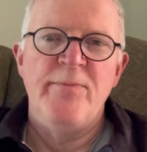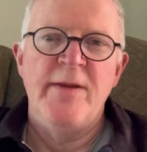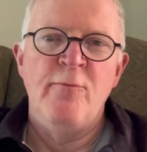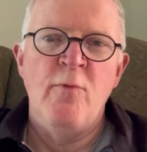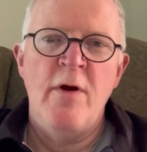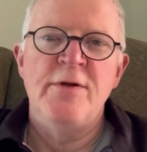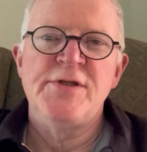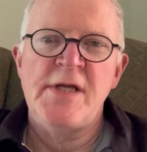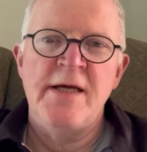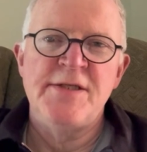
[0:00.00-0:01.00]
once
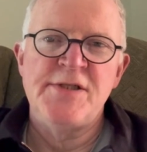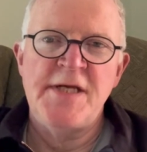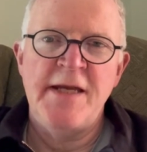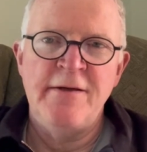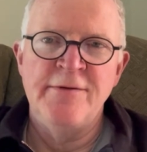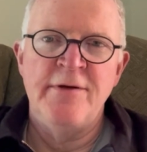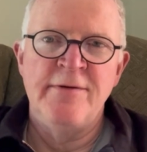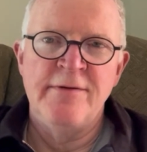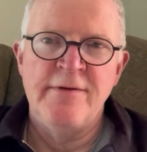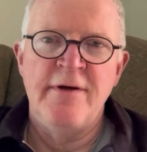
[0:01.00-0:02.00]
I settled
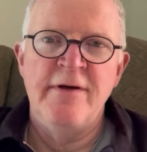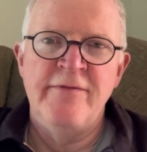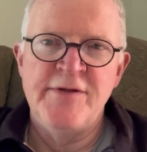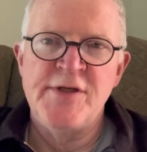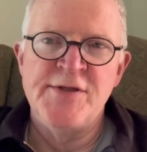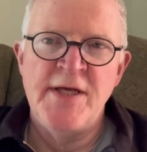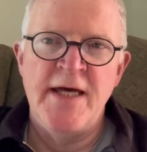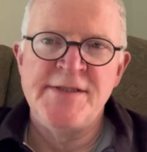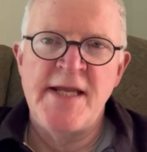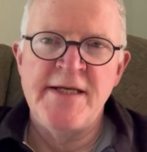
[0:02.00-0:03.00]
on Kollwitz
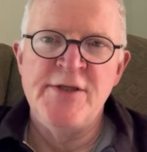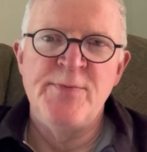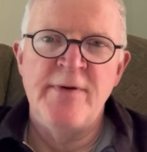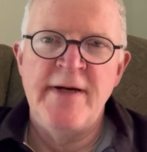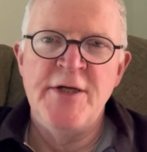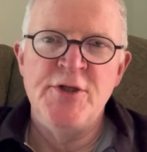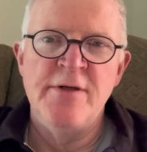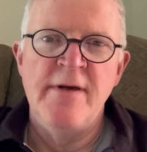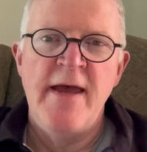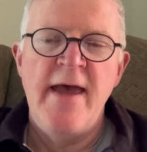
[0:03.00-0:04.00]
as that
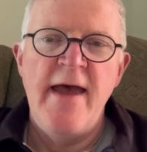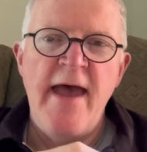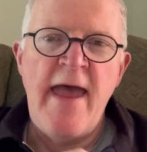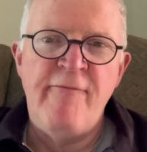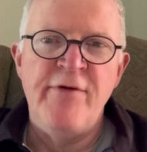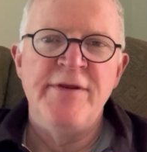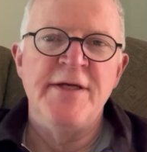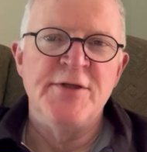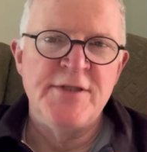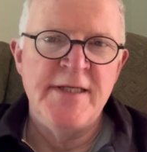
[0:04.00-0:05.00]
inspiration,
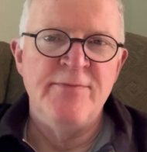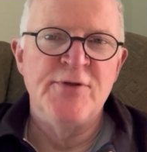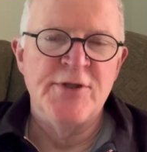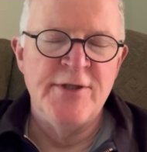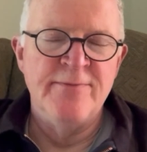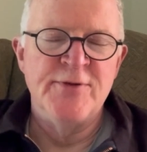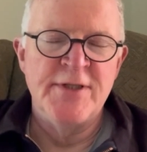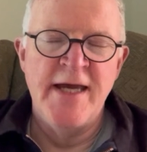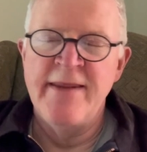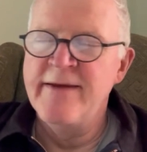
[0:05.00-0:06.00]
everything seemed to come
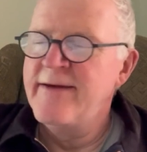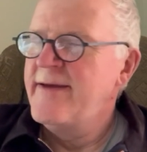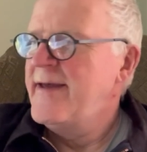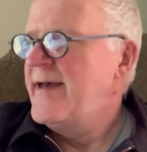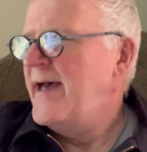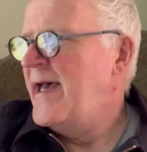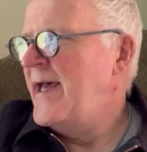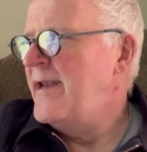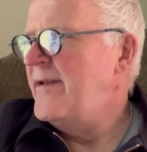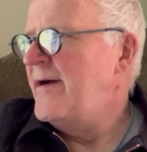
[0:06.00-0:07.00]
together,
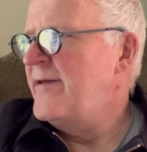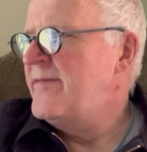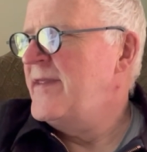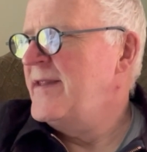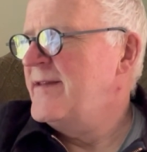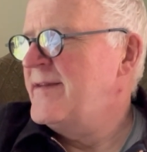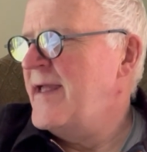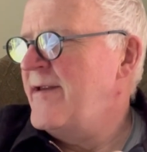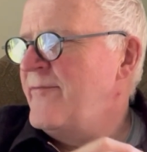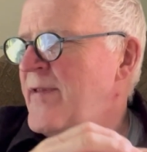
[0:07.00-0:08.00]
and I think
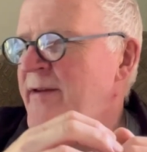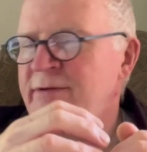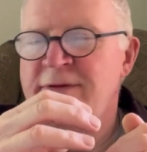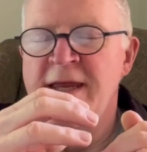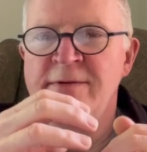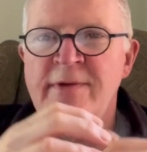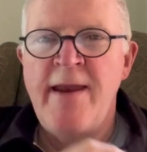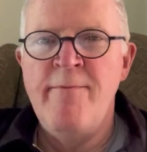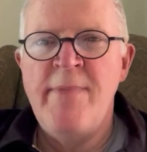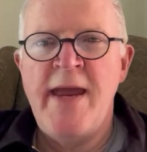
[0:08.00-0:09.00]
they
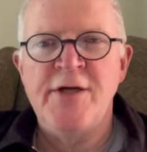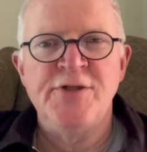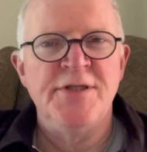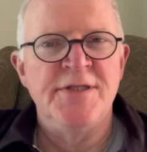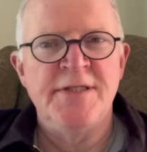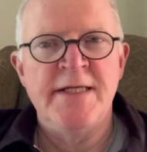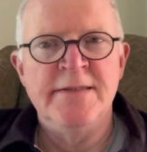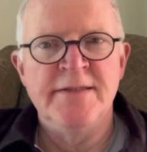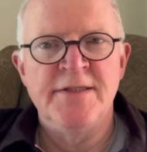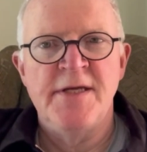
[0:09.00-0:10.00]
enmeshed to tell
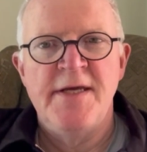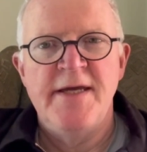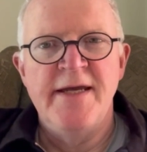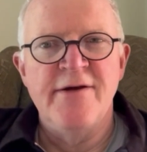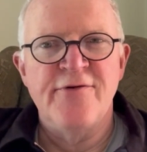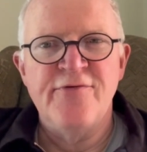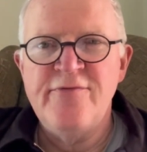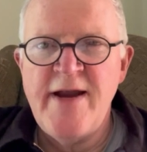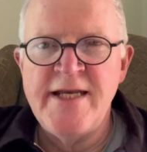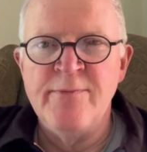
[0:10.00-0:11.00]
this
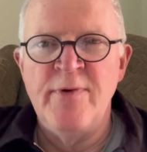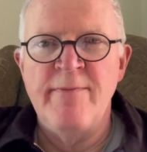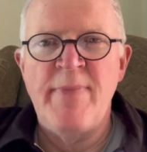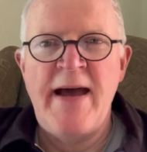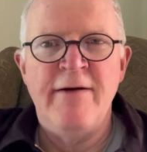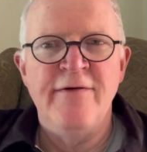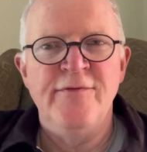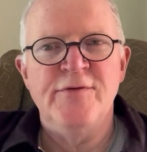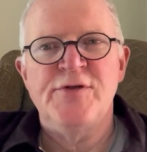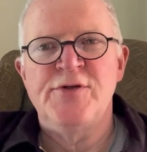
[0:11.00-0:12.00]
incredibly
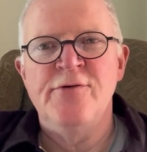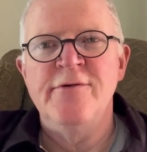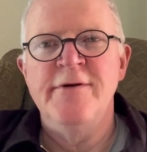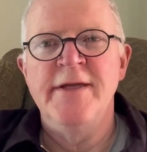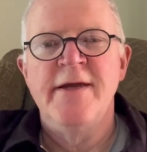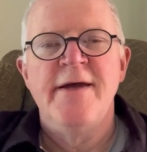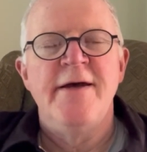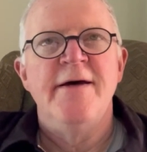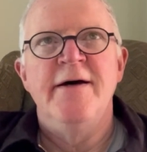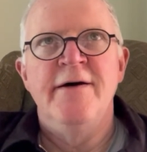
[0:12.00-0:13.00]
powerful story
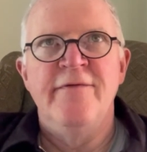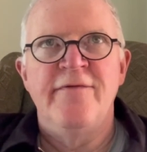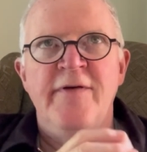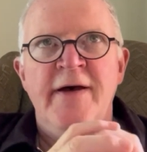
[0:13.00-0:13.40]
of